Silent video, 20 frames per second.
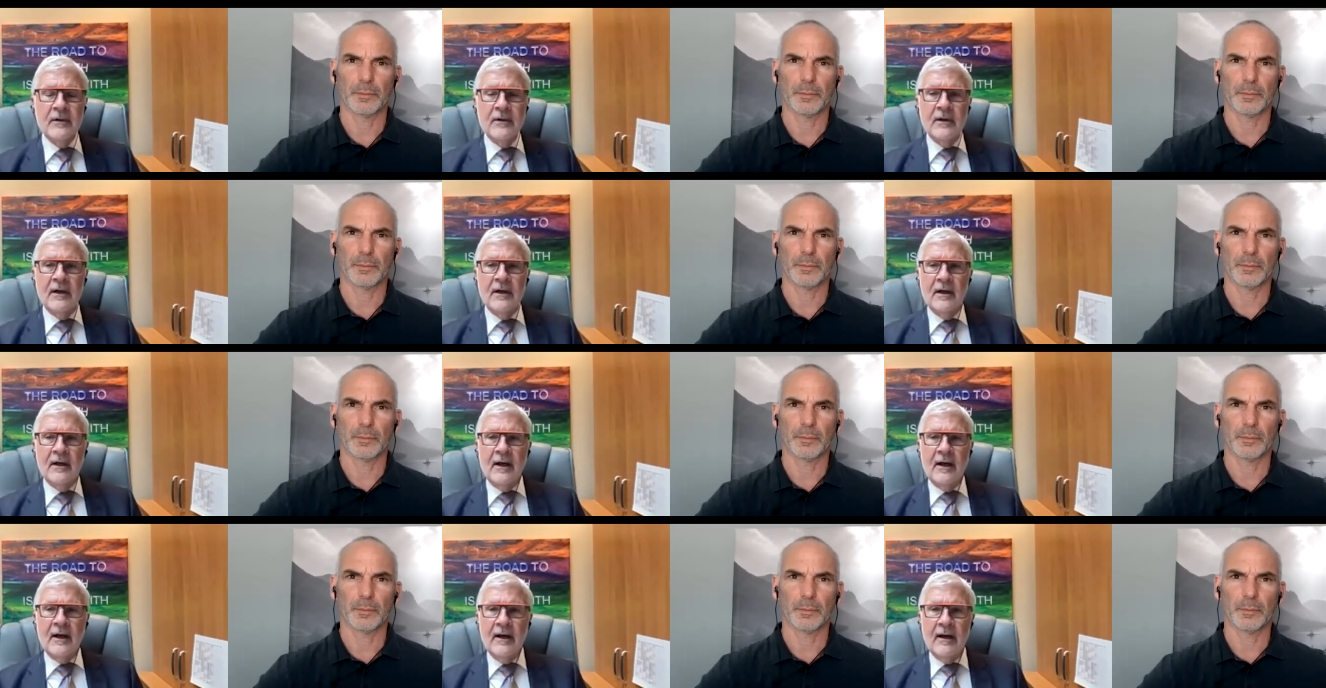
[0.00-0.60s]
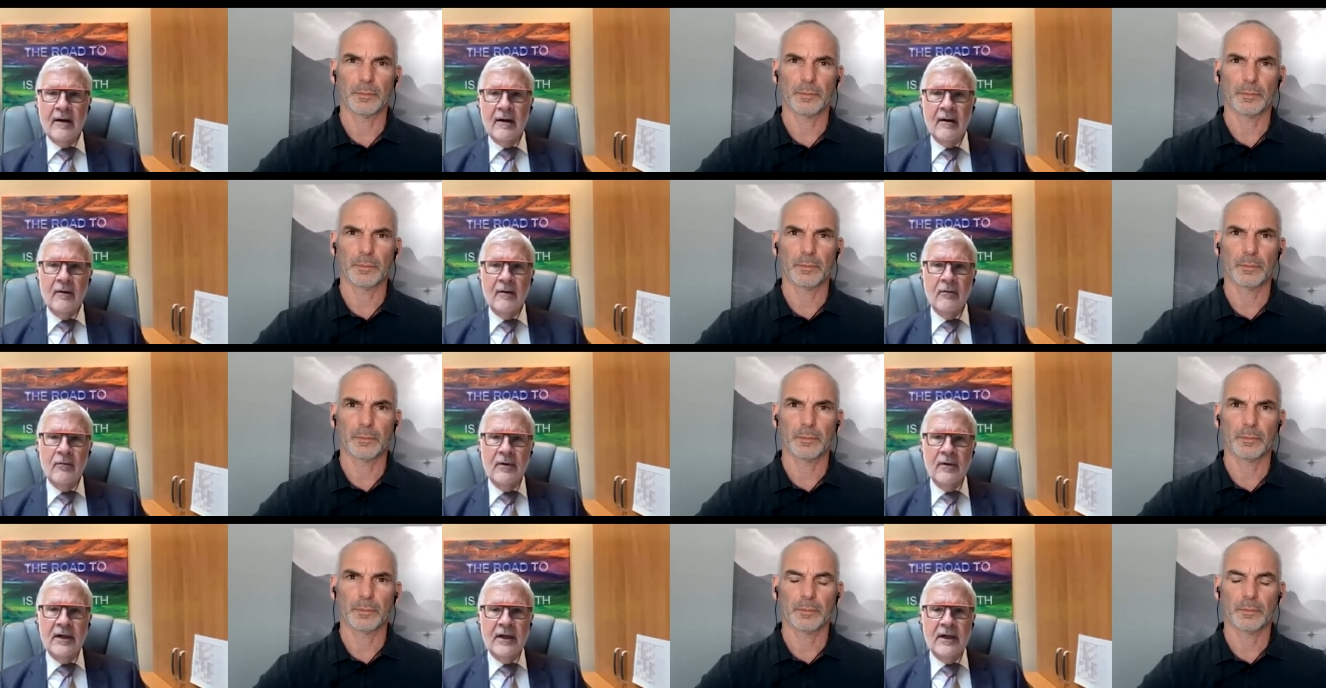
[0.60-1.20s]
Speaker 1: uh,
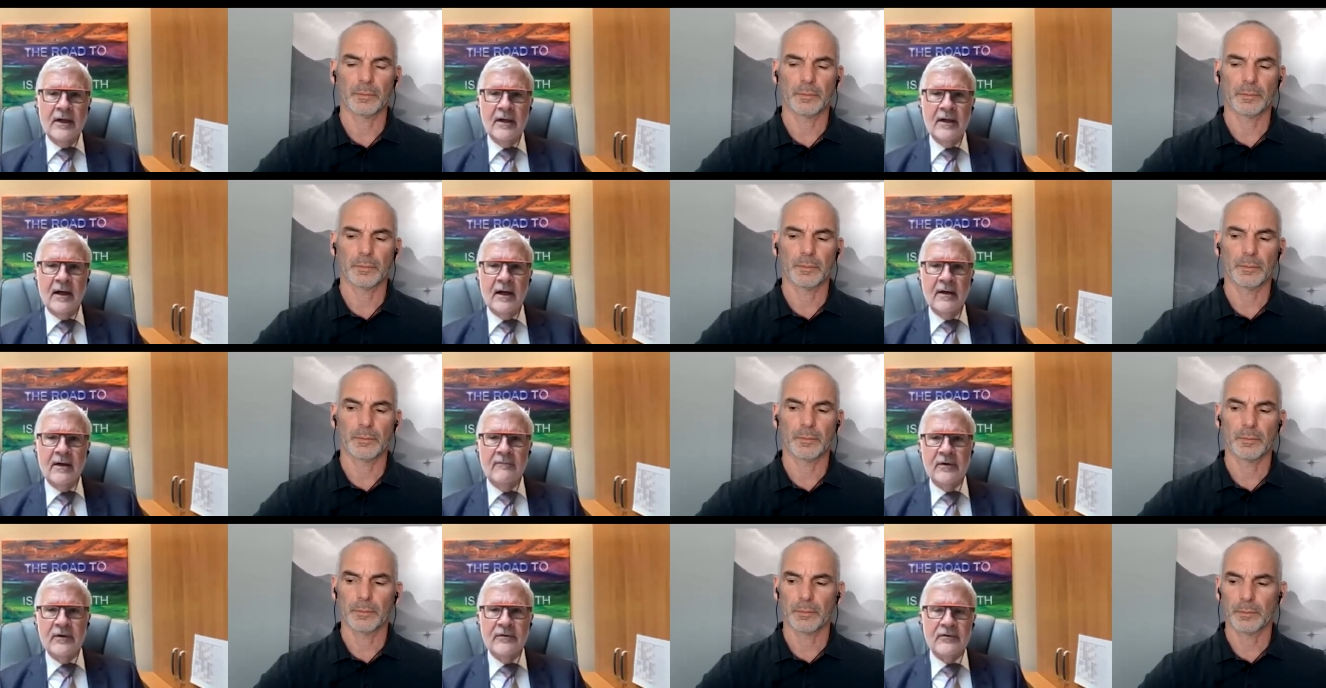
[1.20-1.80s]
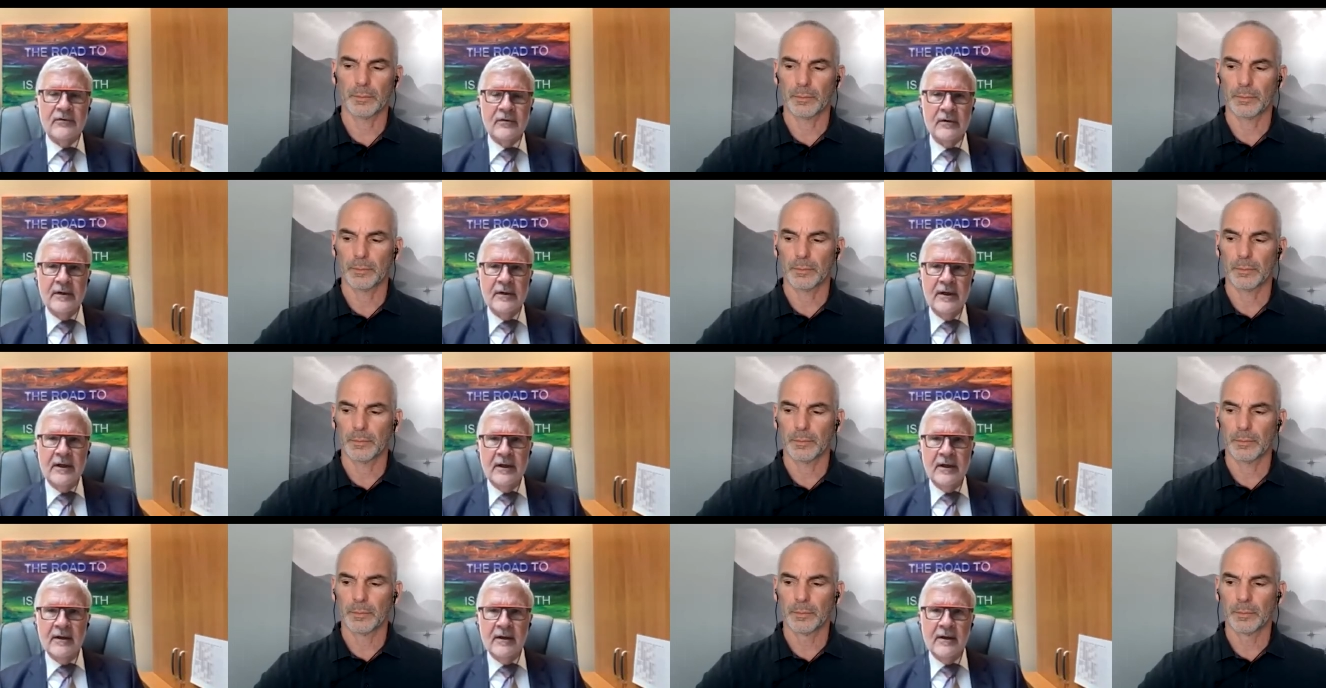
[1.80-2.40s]
we
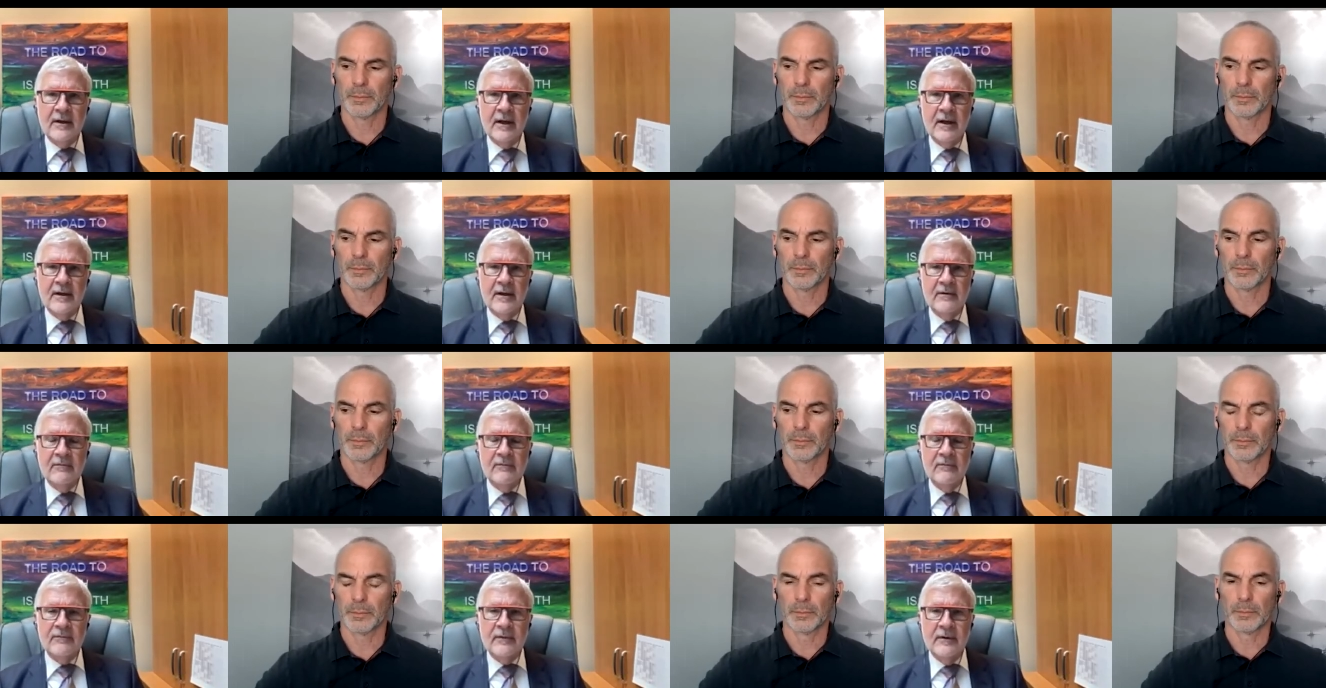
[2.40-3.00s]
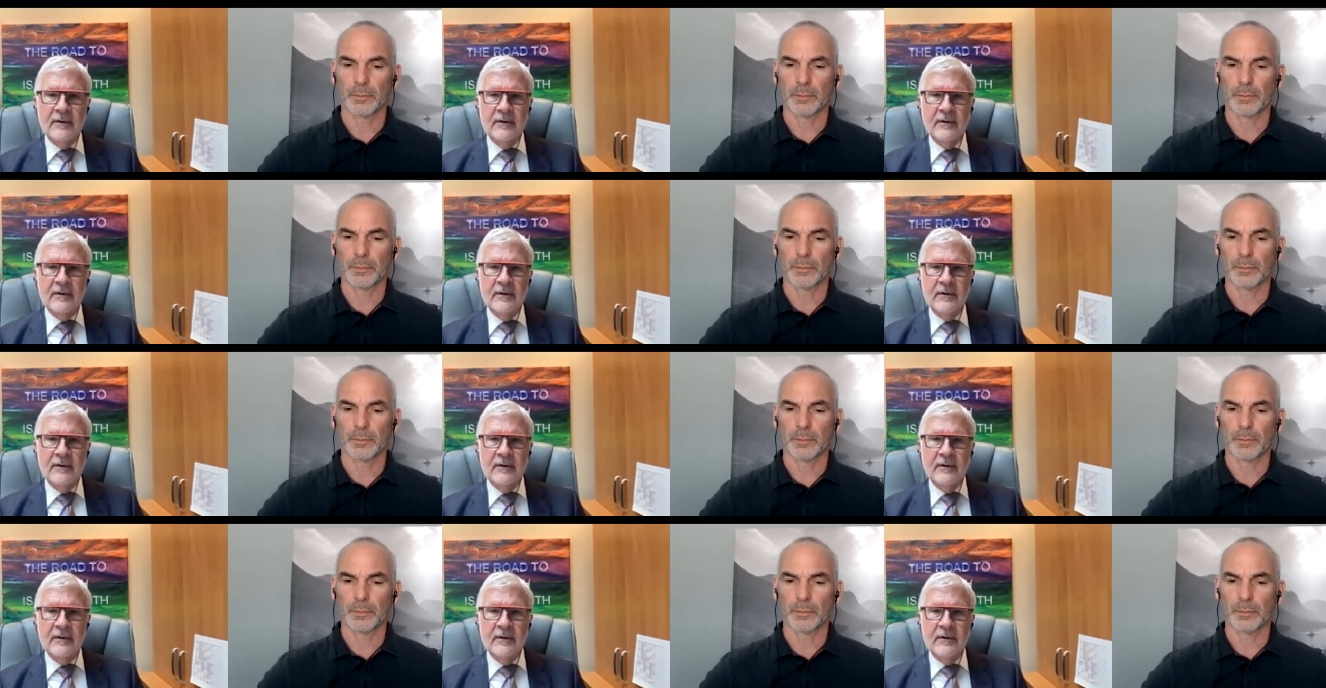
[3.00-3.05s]
obviously kind of